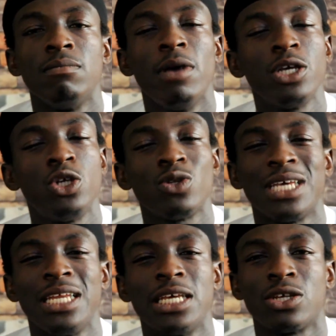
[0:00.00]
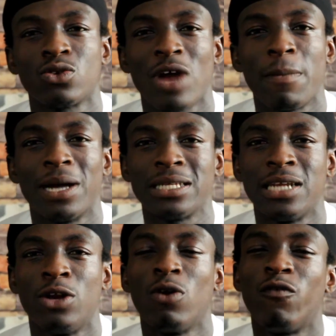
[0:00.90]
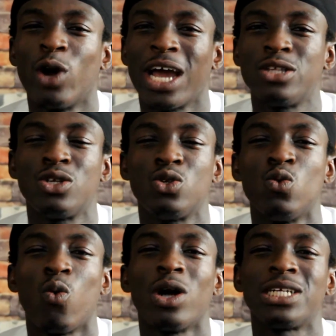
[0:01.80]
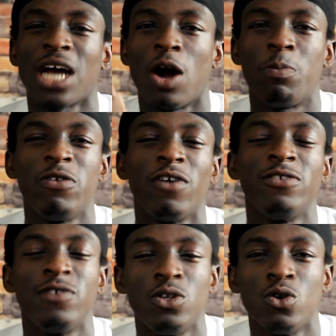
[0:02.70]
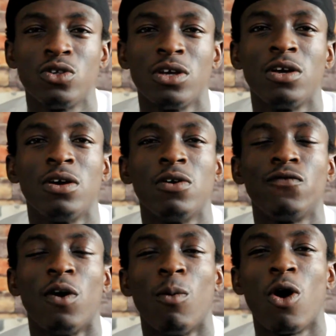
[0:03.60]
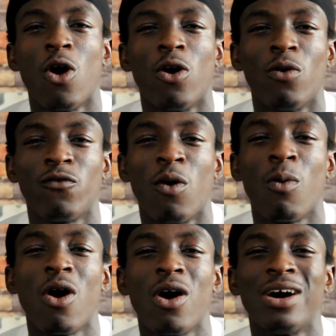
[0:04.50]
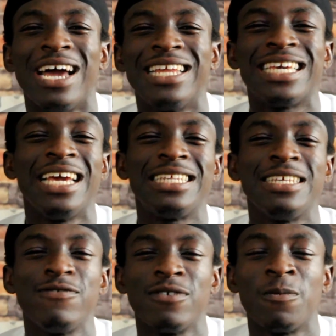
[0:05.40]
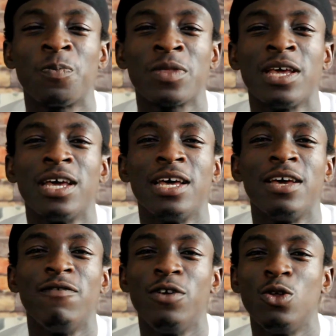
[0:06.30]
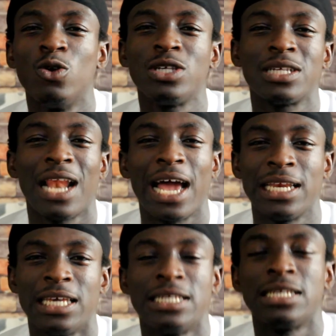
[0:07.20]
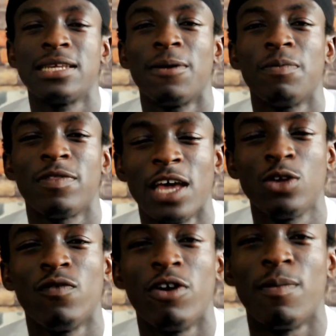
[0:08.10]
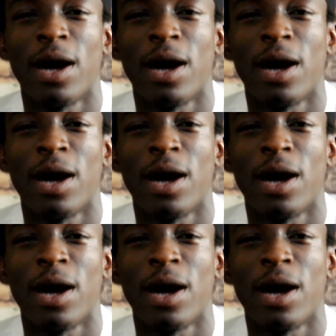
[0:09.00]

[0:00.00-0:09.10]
make sure to hit the subscribe button and don't forget to watch our previous videos for more educative videos like this. Thank you very